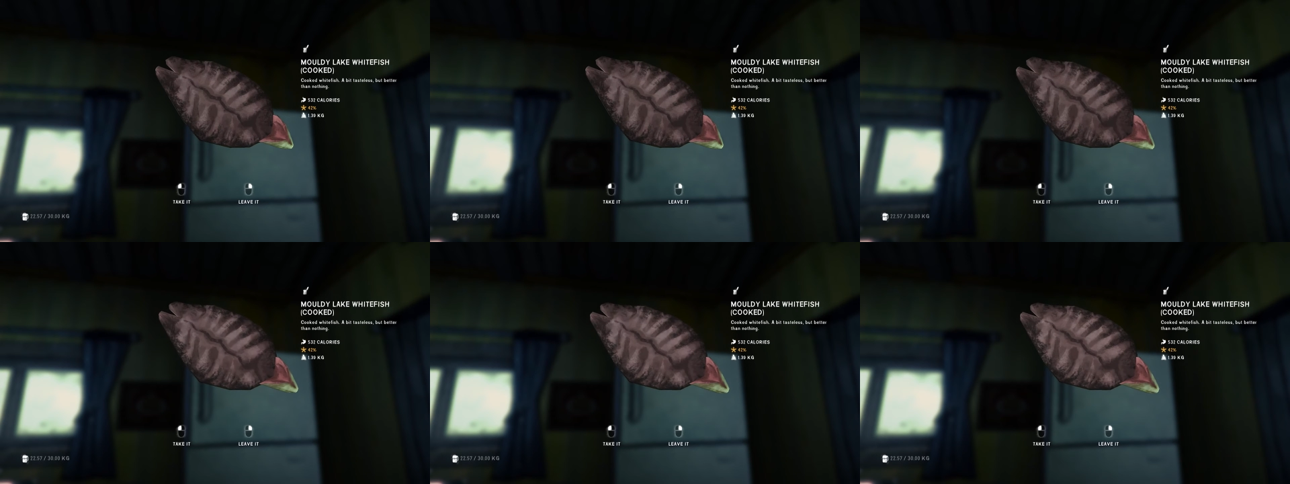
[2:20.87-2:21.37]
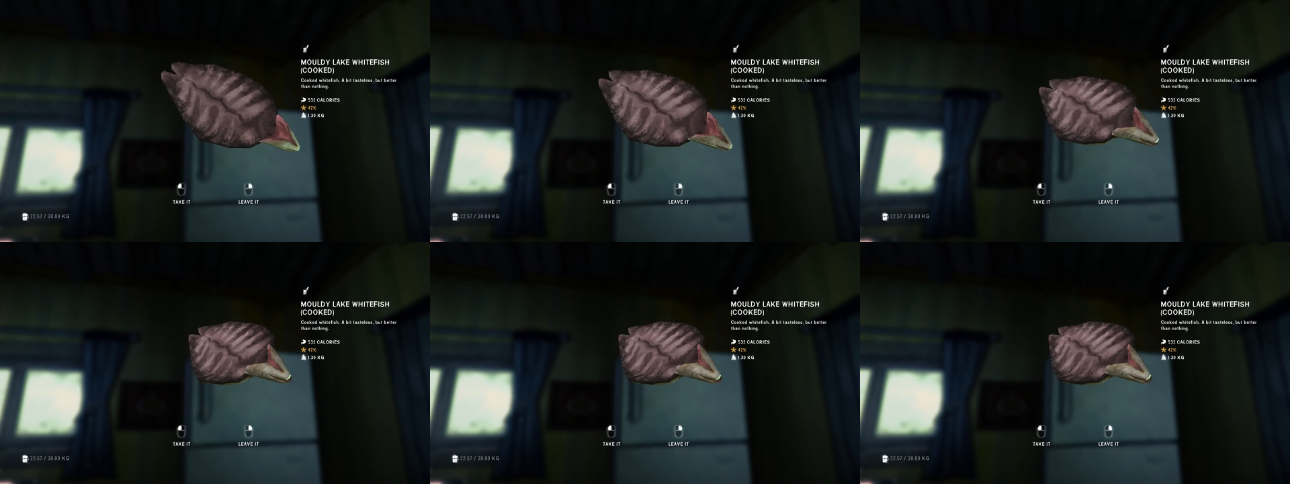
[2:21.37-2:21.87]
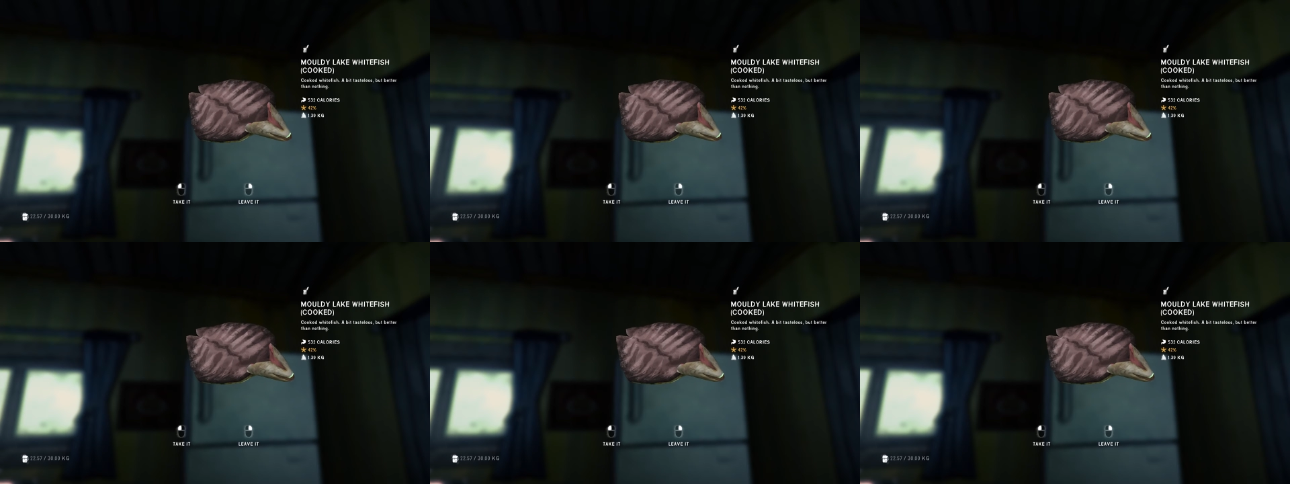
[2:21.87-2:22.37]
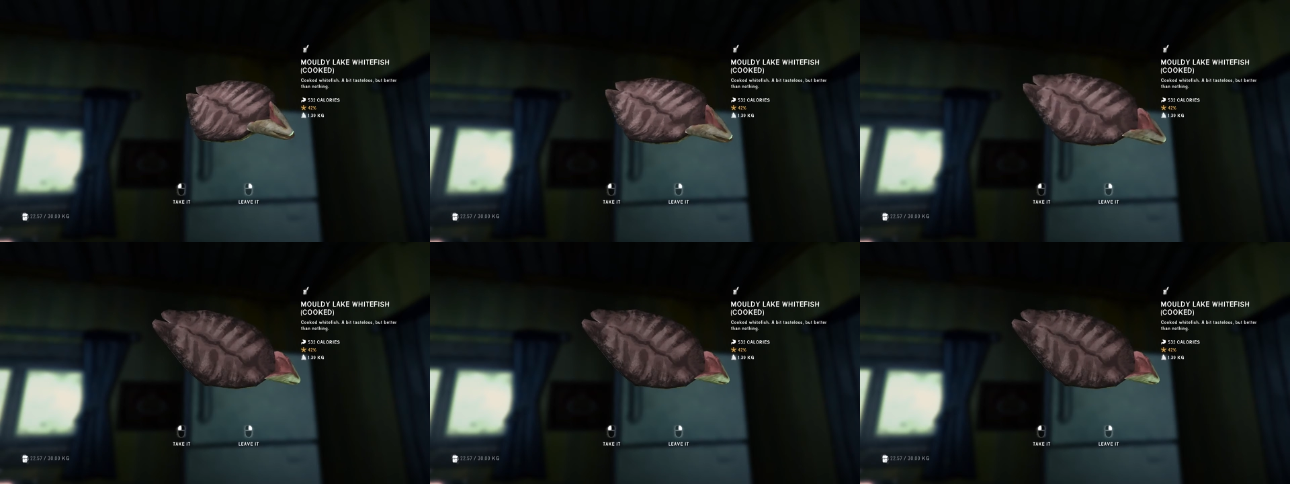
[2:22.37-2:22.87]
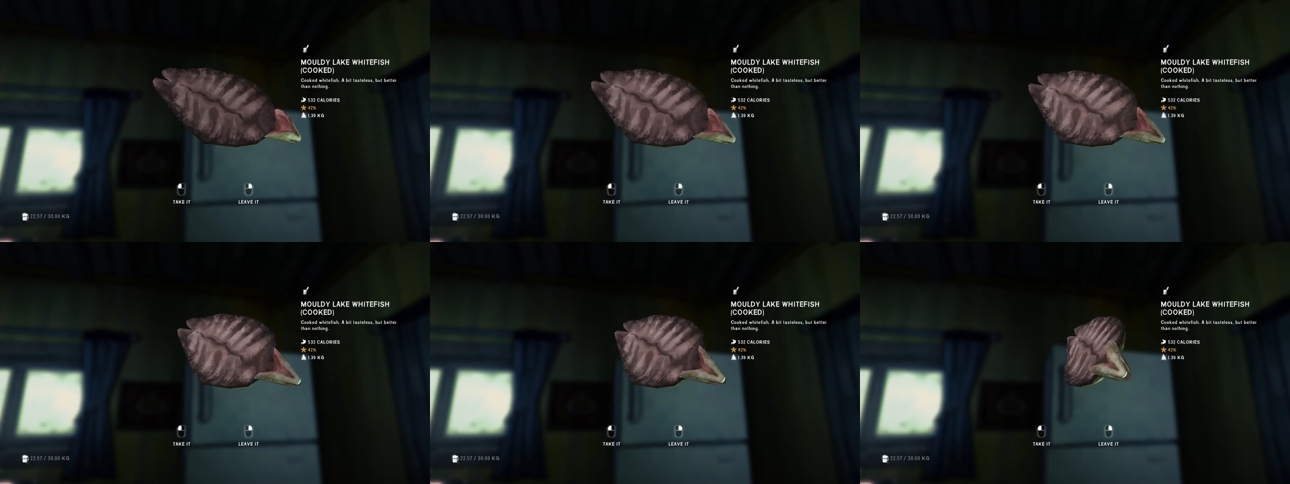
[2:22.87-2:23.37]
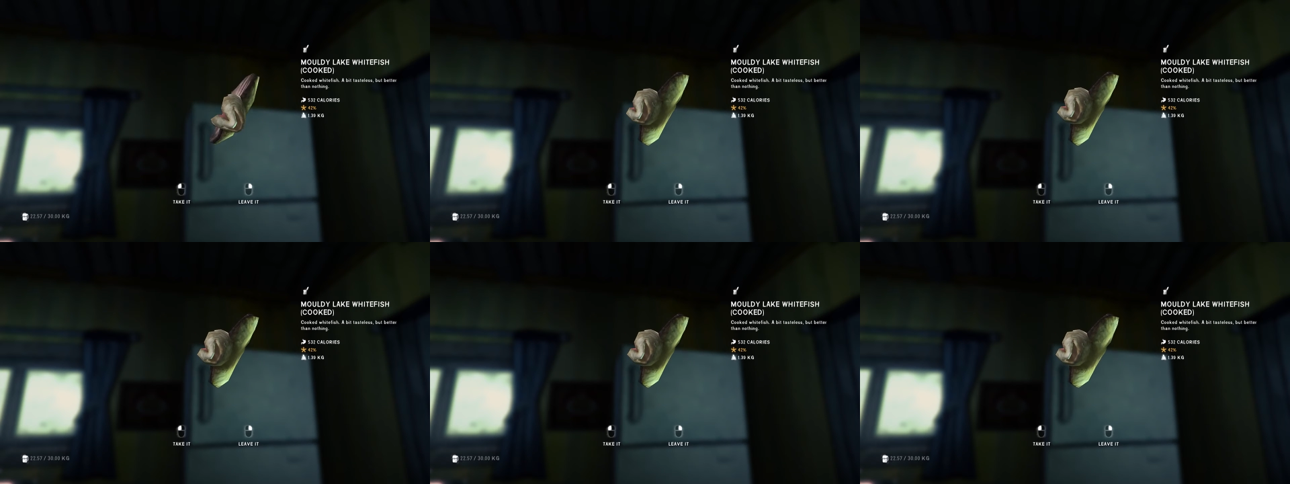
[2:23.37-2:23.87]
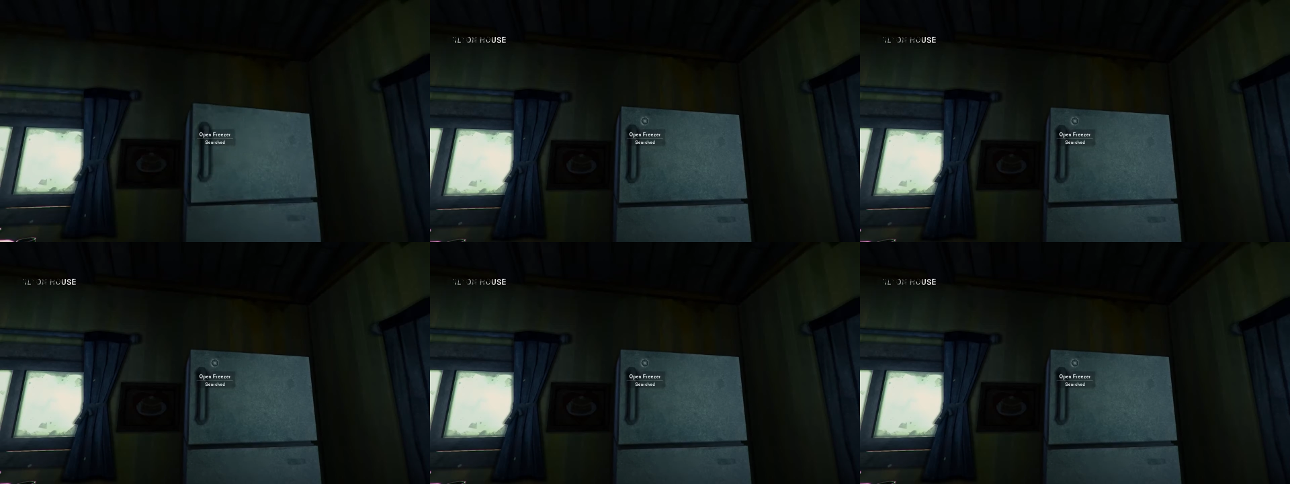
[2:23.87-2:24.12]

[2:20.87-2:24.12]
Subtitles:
No face is visible, so there are no lips to read.